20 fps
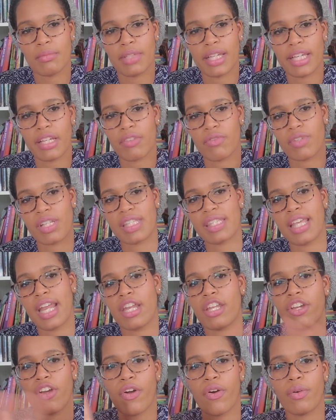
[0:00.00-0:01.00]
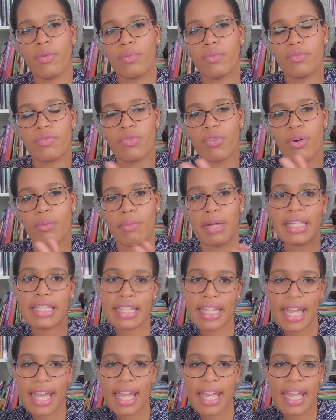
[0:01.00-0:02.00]
like resetting your home for
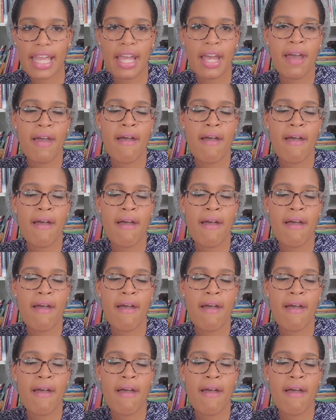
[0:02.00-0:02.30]
Monday.